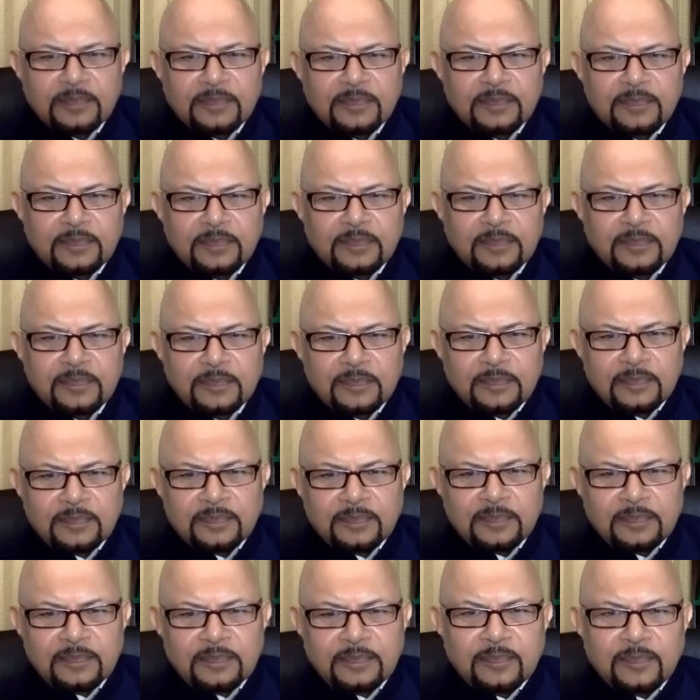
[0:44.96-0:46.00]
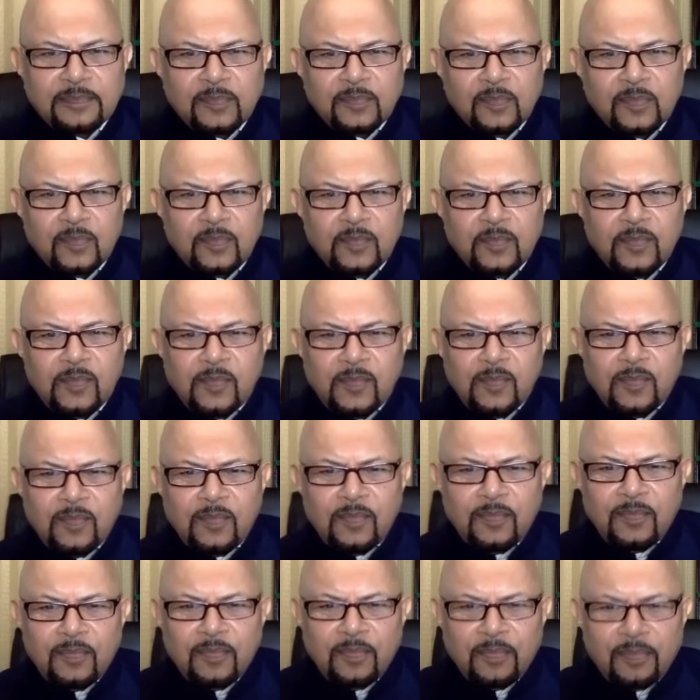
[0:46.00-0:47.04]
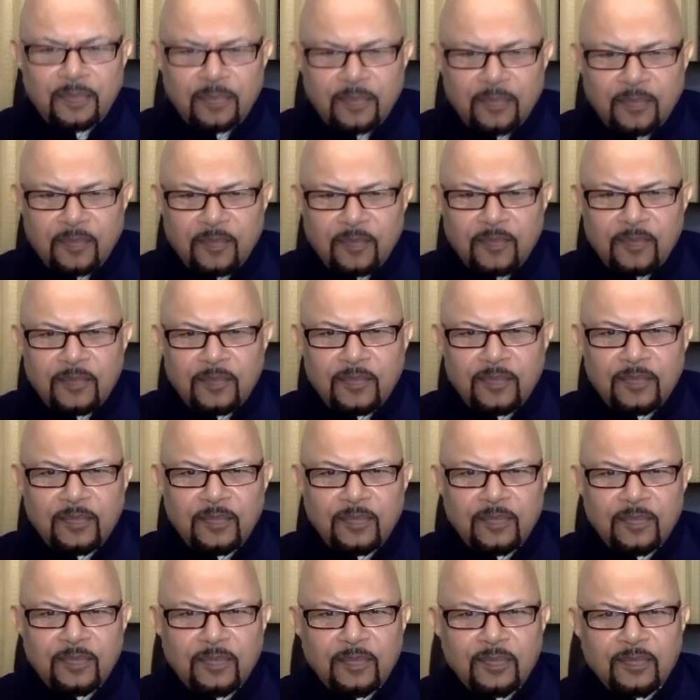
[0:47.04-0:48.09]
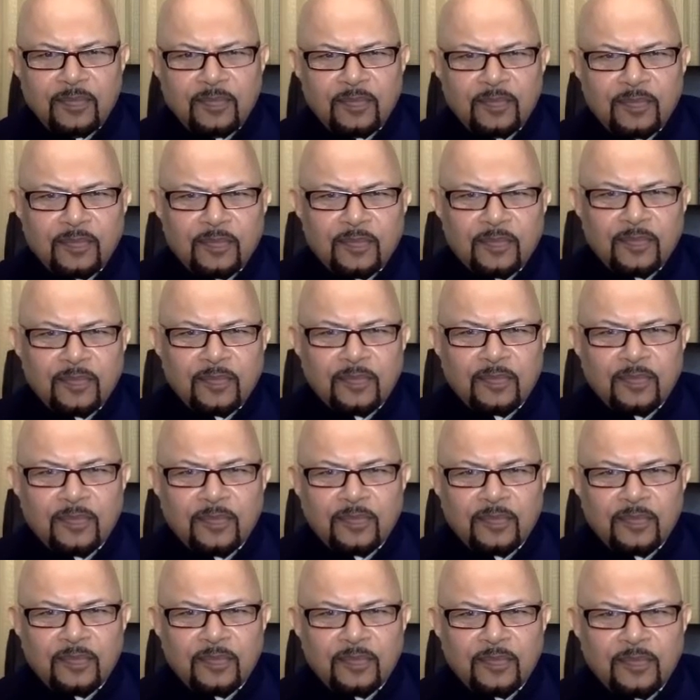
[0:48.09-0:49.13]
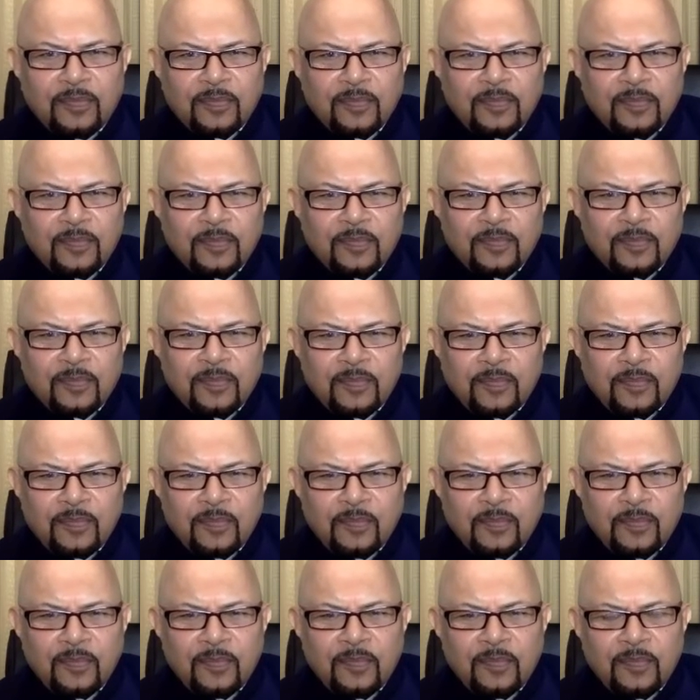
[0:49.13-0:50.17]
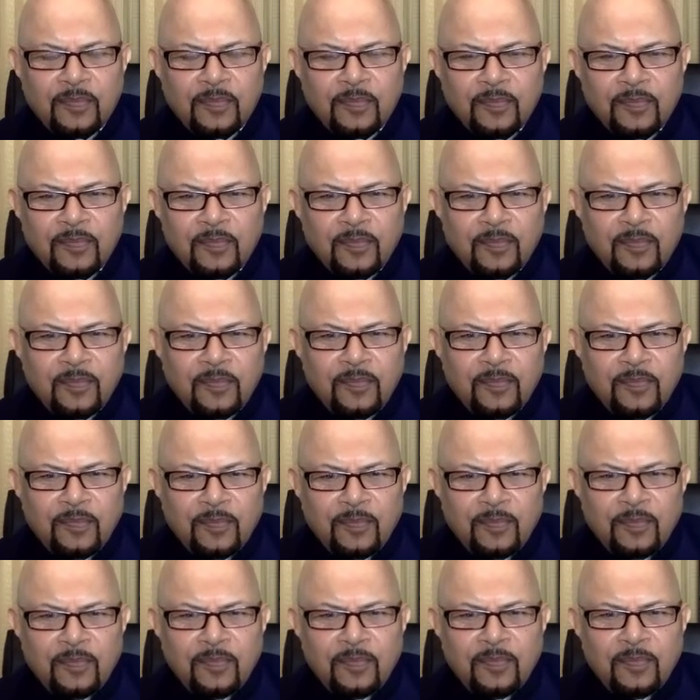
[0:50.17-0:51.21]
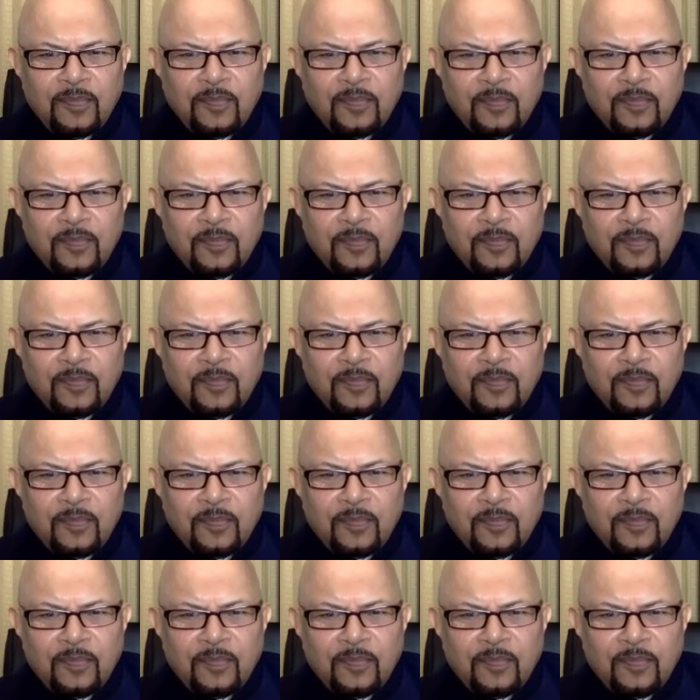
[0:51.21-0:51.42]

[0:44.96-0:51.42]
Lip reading: The person shown says nothing.